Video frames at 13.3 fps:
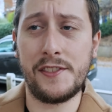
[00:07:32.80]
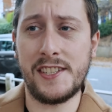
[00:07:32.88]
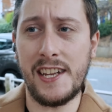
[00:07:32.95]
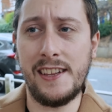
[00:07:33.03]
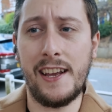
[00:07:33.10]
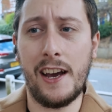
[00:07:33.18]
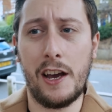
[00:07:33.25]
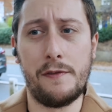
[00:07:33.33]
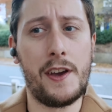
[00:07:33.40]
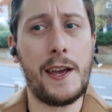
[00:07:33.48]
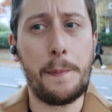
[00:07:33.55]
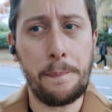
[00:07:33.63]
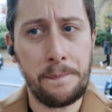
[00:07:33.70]
I've seen the
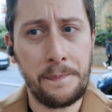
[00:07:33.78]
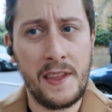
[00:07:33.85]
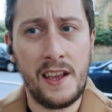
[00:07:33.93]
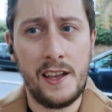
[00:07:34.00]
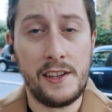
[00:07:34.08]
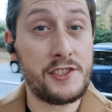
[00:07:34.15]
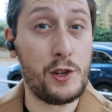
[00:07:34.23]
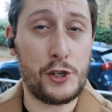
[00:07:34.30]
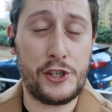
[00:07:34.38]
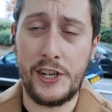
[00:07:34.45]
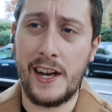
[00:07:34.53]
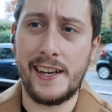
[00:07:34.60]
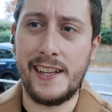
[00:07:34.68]
IV. It's not
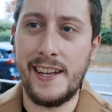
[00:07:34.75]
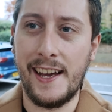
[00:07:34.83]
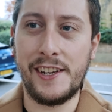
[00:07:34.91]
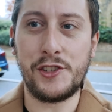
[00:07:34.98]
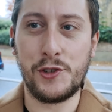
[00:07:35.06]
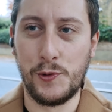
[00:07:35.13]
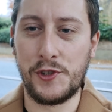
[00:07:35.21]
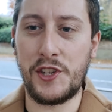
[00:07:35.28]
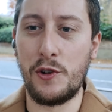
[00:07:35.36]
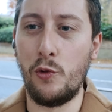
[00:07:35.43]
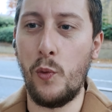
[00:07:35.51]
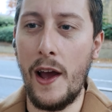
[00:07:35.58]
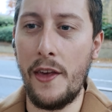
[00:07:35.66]
shiny, and is
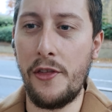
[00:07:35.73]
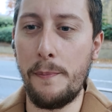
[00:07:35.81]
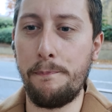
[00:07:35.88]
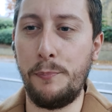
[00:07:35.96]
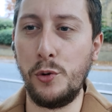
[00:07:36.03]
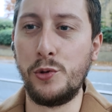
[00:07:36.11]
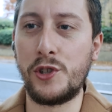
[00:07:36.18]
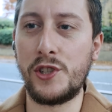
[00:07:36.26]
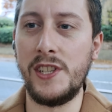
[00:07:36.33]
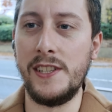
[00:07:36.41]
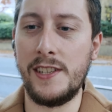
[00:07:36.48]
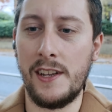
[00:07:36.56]
also weather boosted